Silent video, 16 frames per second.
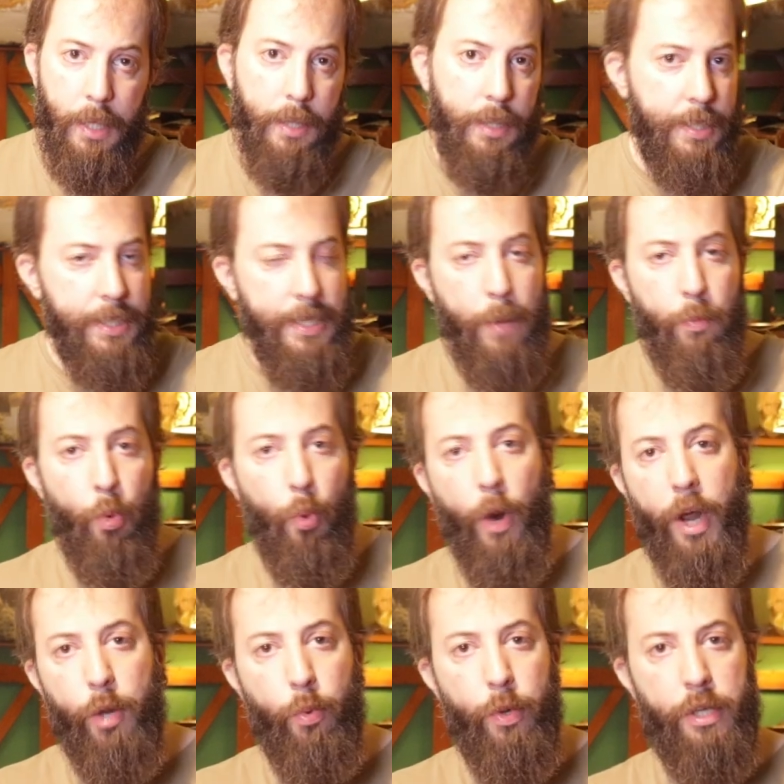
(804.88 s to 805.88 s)
The same
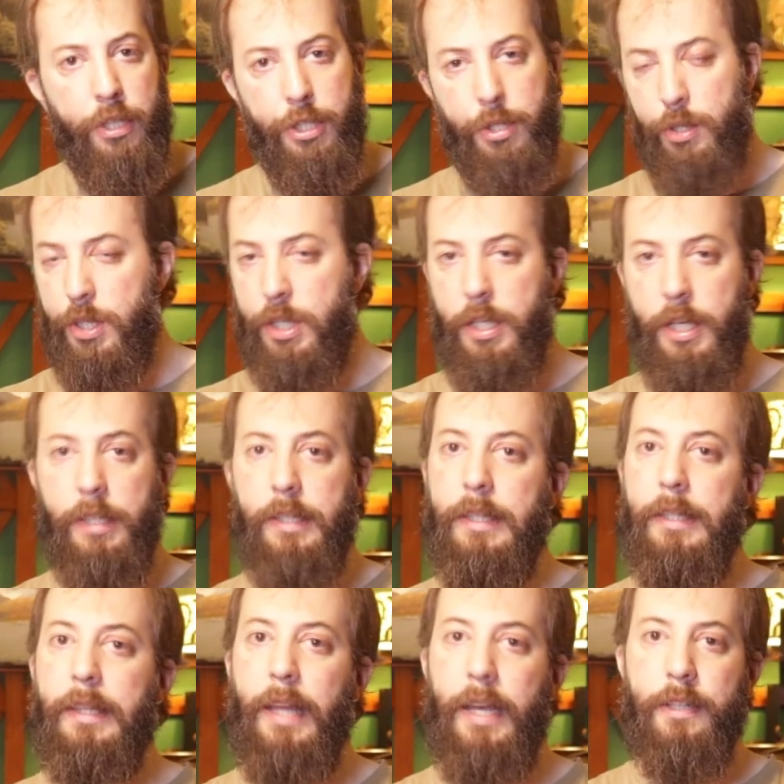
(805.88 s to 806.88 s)
way we
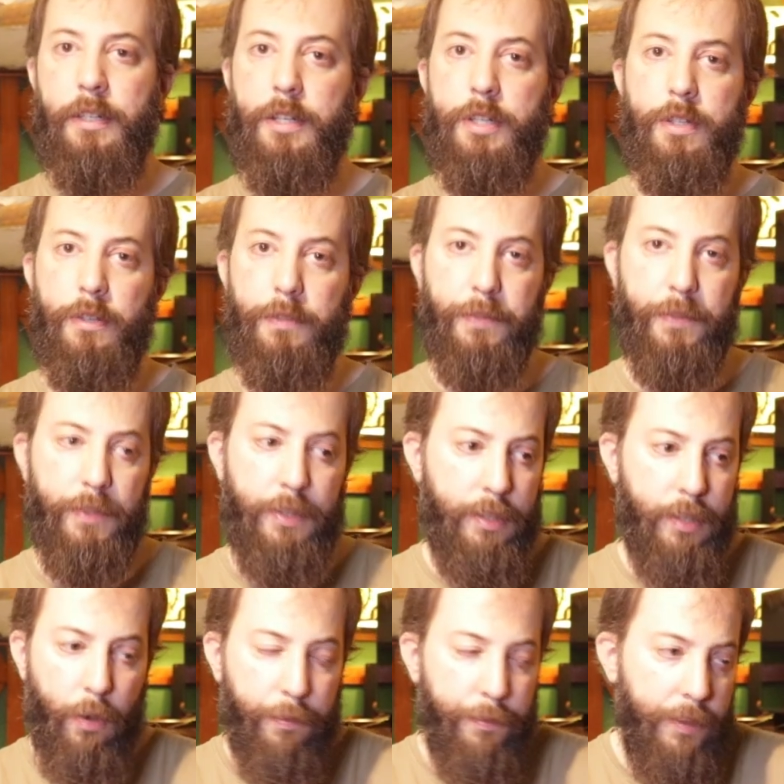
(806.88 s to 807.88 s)
associate the letters of
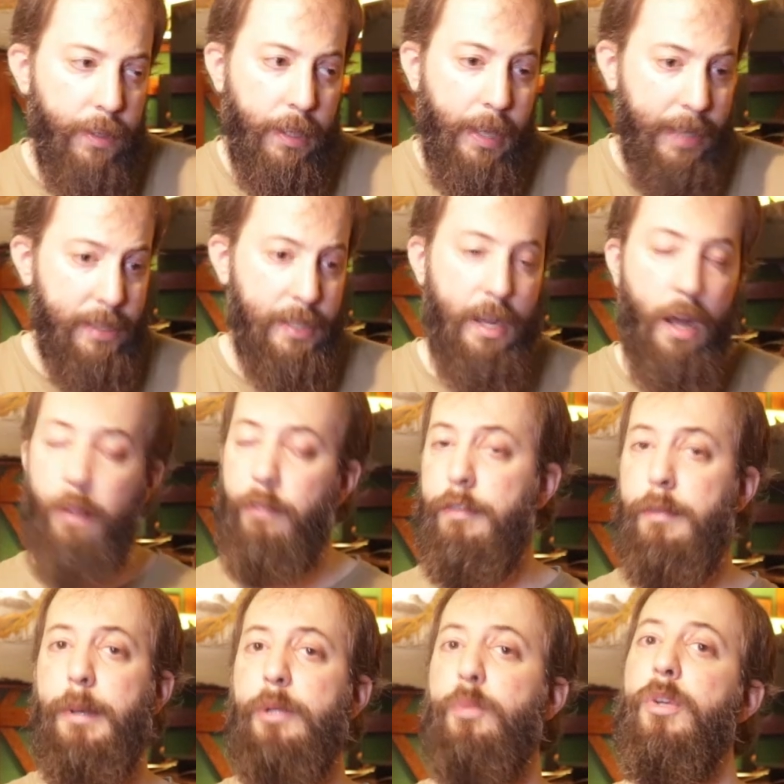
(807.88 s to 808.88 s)
the Latin
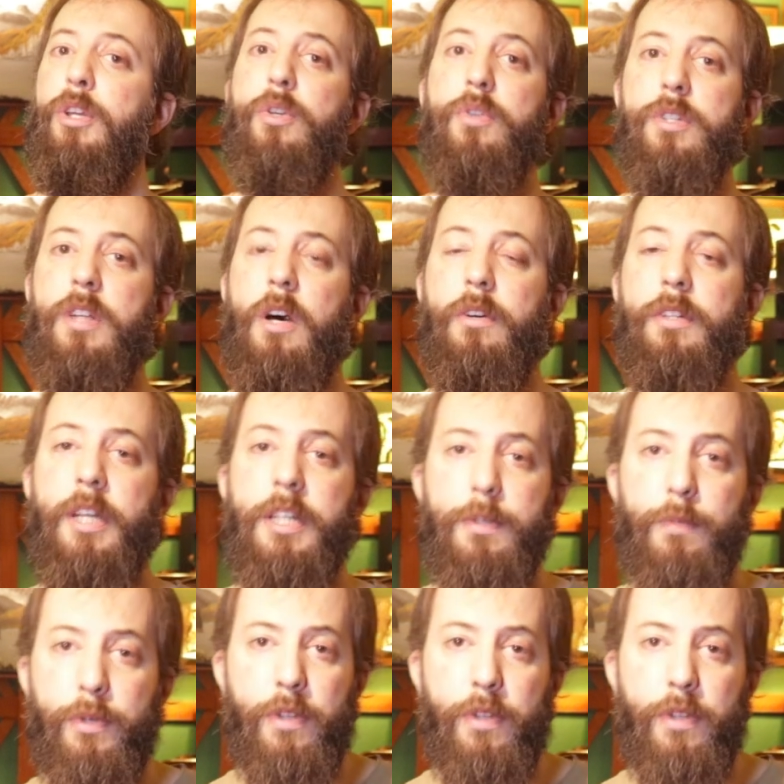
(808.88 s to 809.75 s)
alphabet we use nowadays,